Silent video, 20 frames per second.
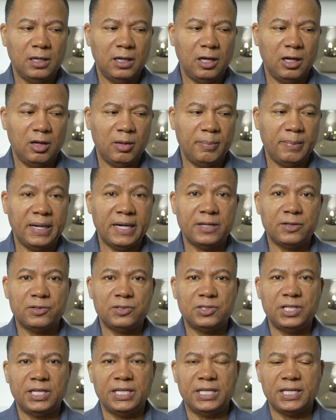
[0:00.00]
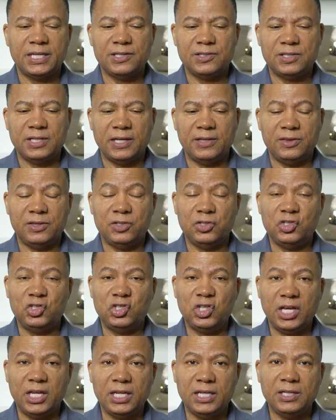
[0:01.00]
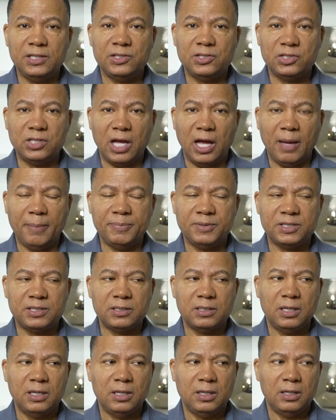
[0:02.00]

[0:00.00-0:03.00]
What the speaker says: My understanding is that the shedding stops